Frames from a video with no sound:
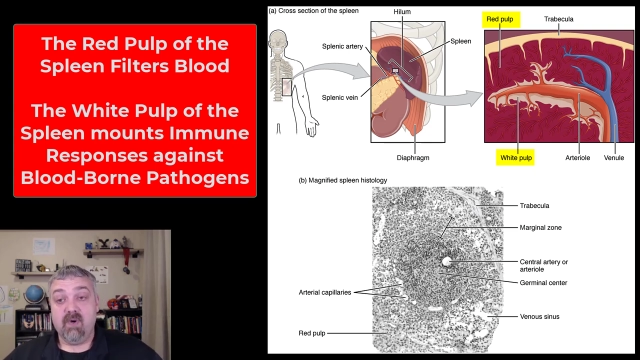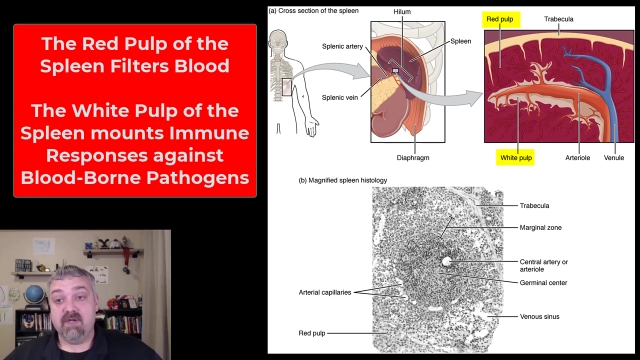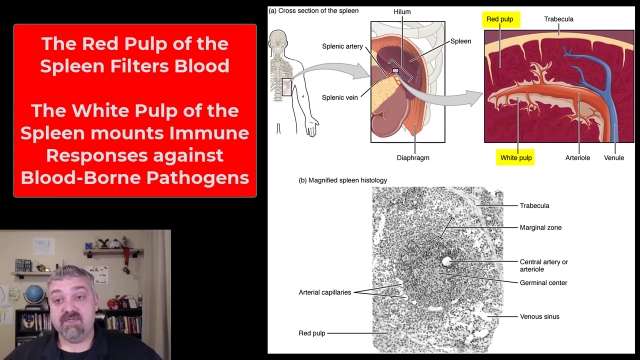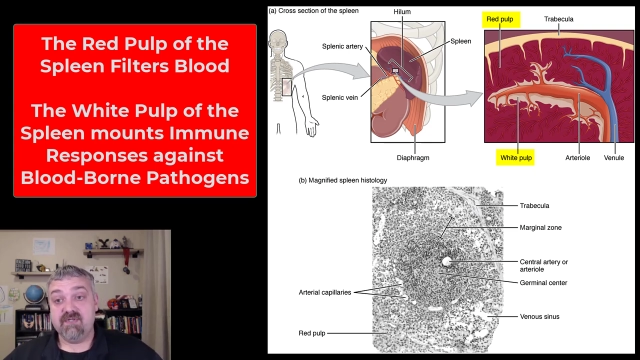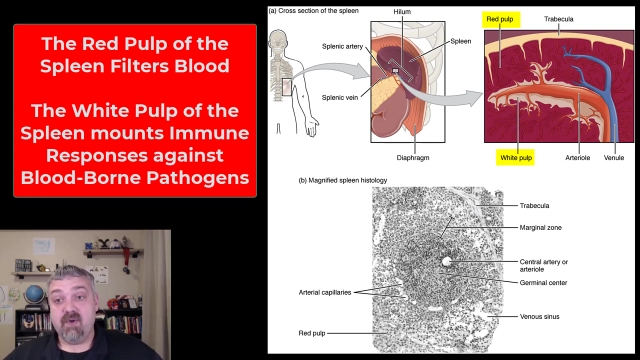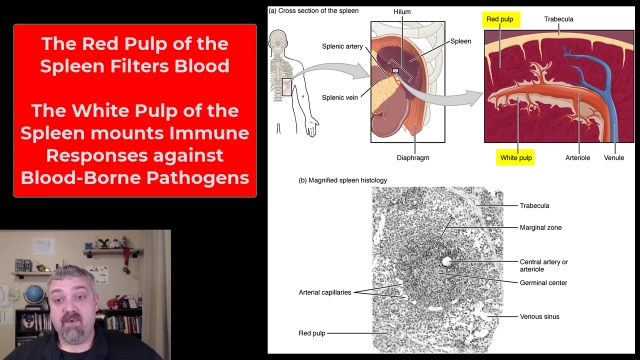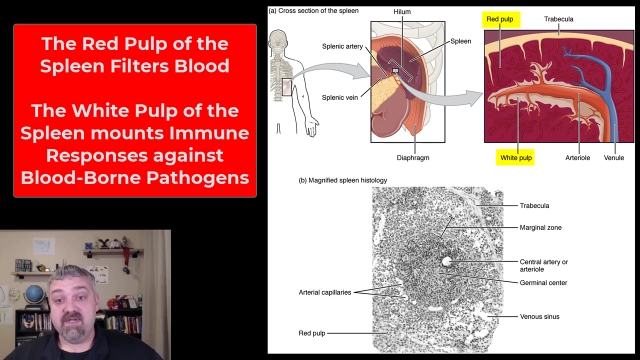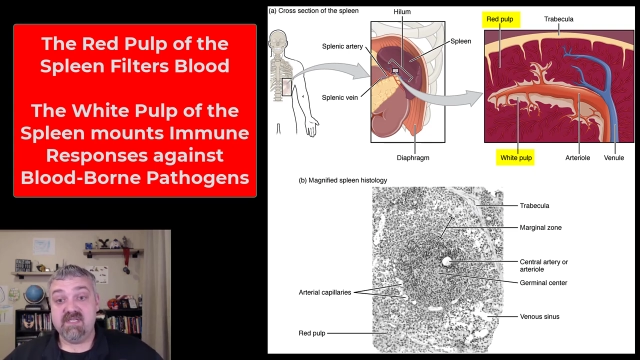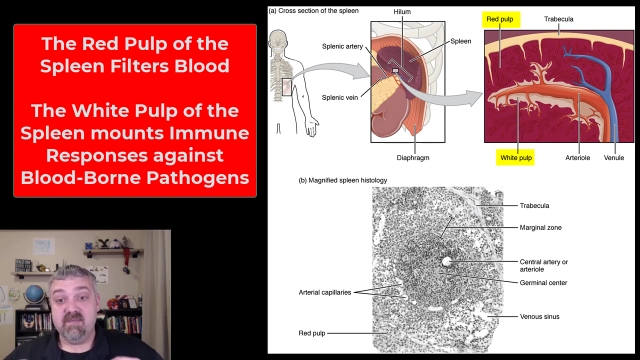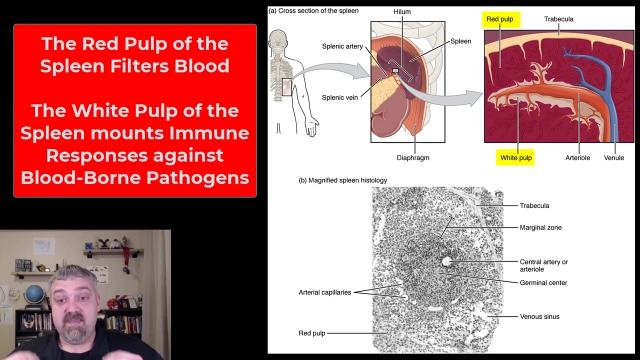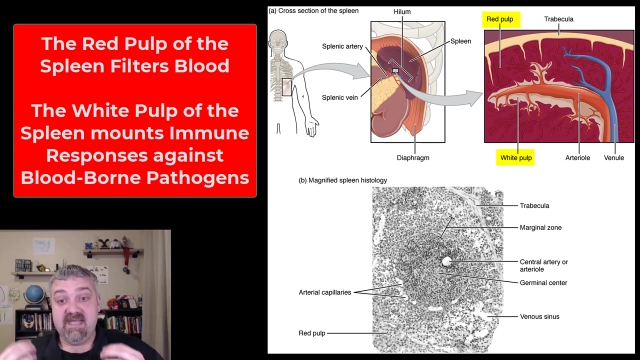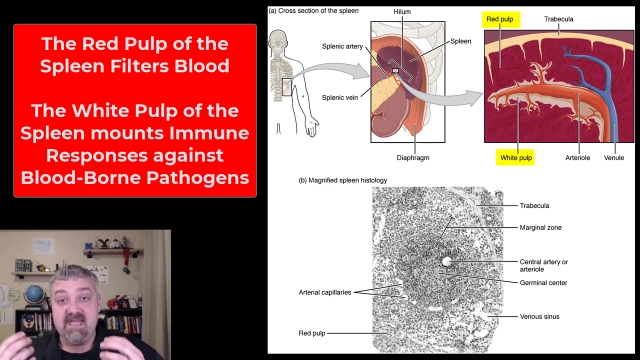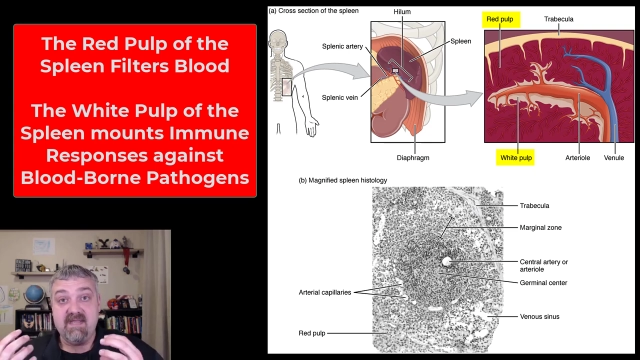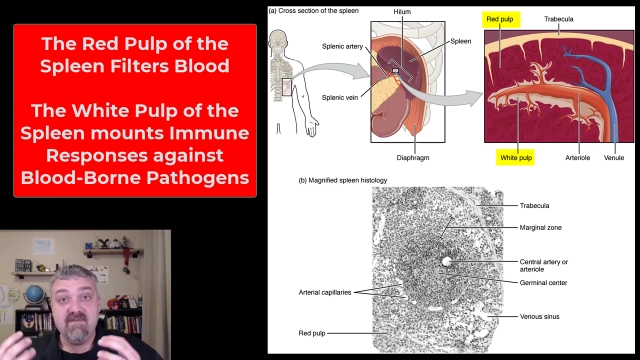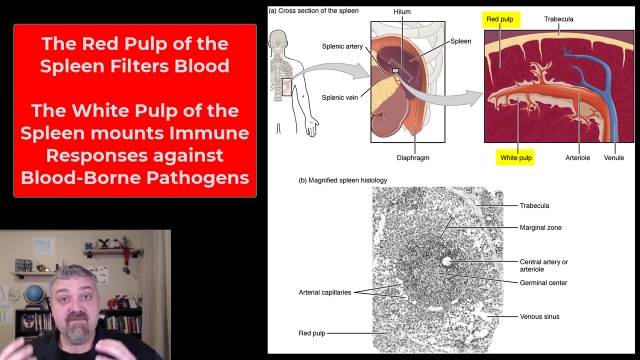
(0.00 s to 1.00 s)
where it's going
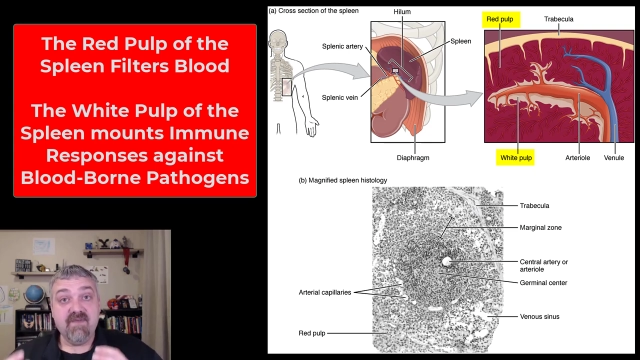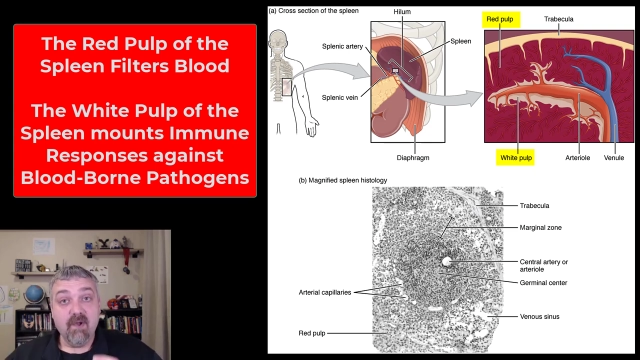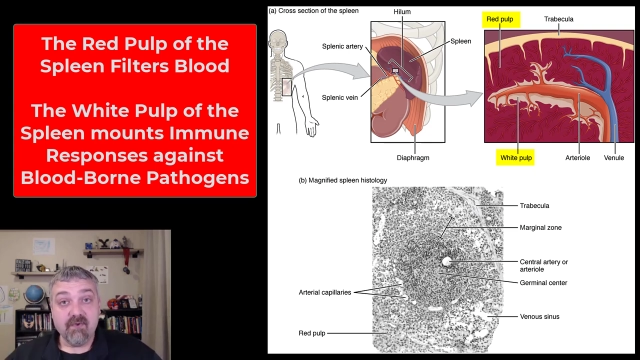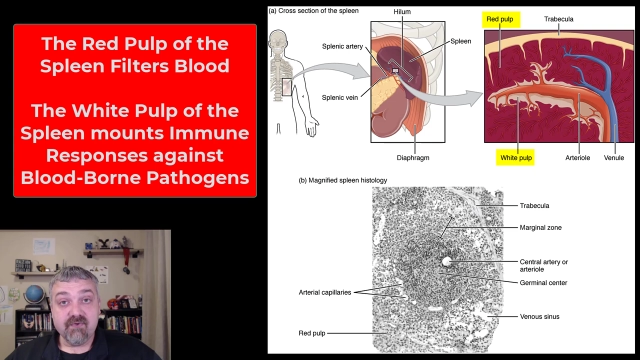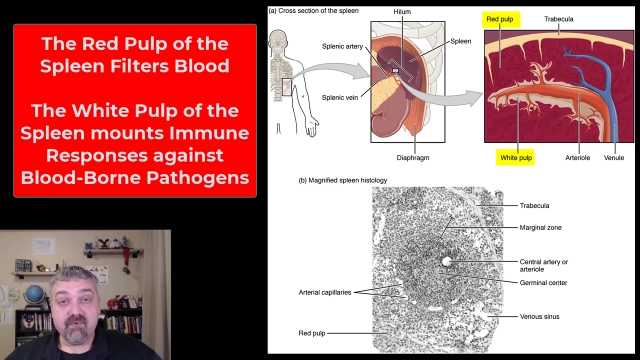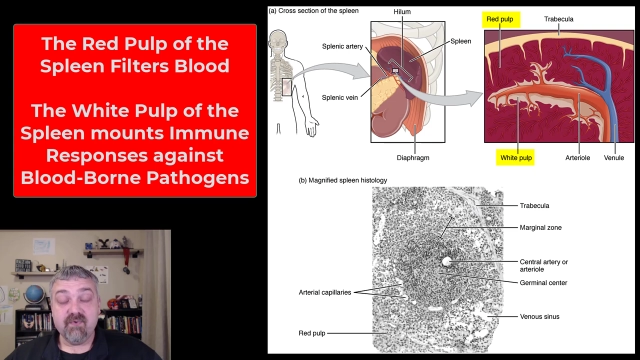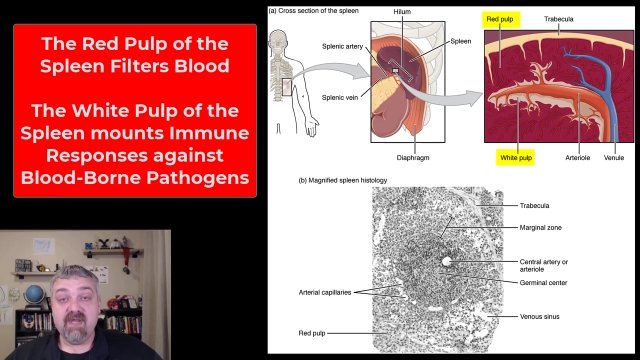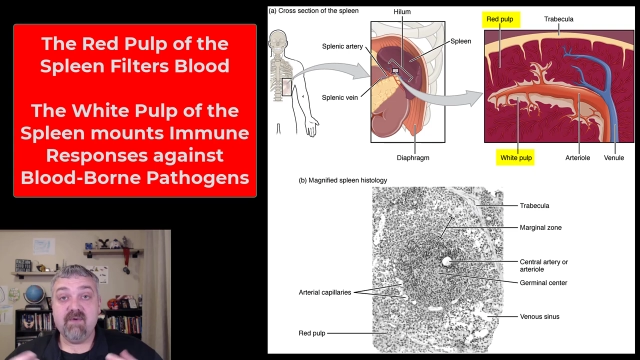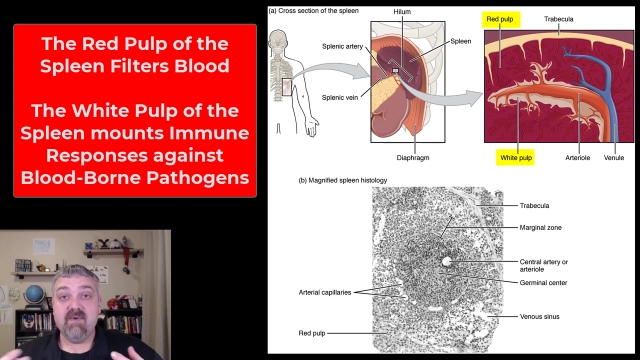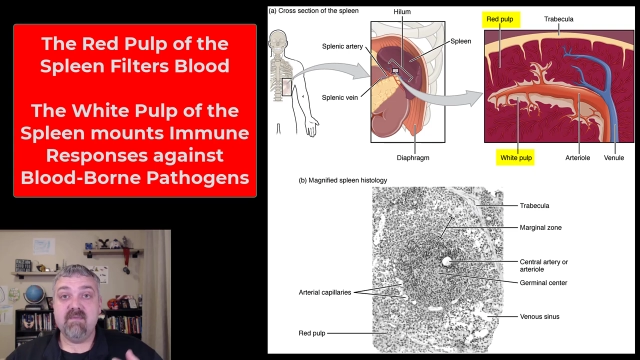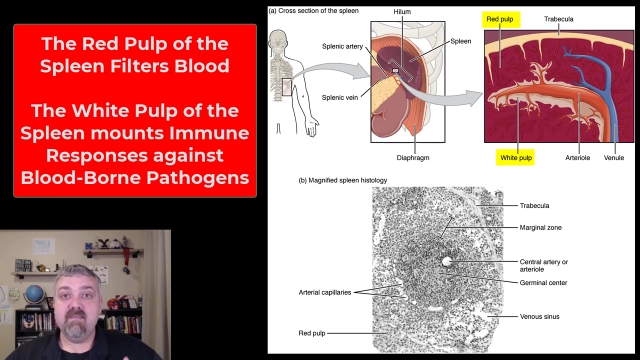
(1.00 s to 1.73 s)
to be filtering,